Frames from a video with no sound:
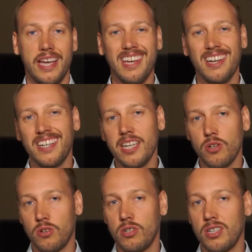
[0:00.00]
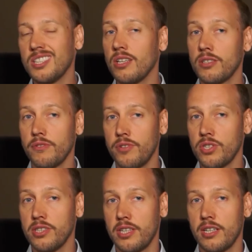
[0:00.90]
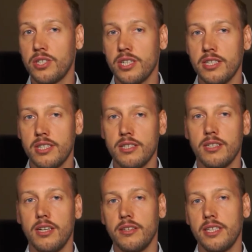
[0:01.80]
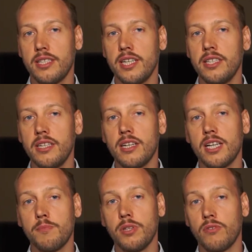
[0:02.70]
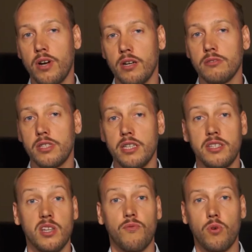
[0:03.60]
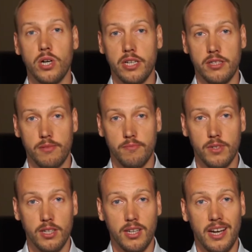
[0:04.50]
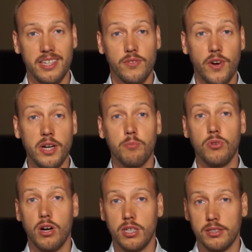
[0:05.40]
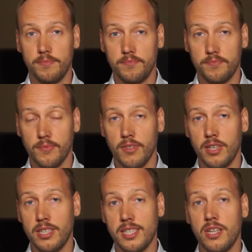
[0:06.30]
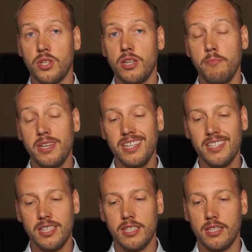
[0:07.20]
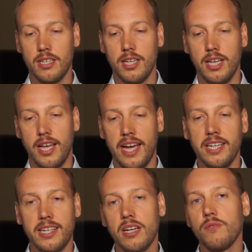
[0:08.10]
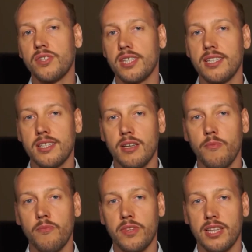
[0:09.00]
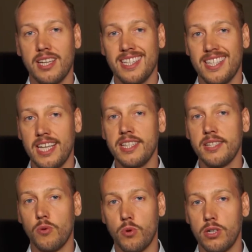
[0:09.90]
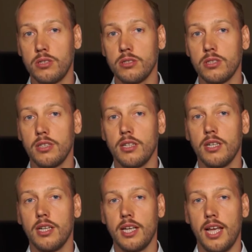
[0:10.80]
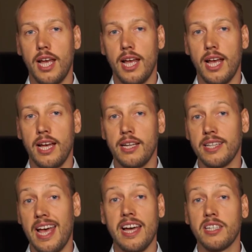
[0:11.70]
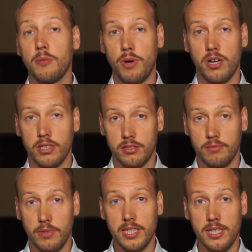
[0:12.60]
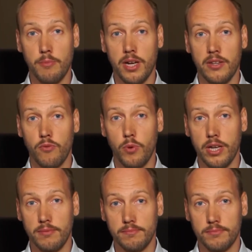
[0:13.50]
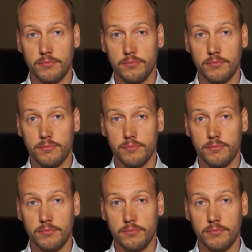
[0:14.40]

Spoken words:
AI, or artificial intelligence, this idea has been around since the 40s, and it's very broad. It essentially means any kind of system that can sense the world and act upon it in some kind of way.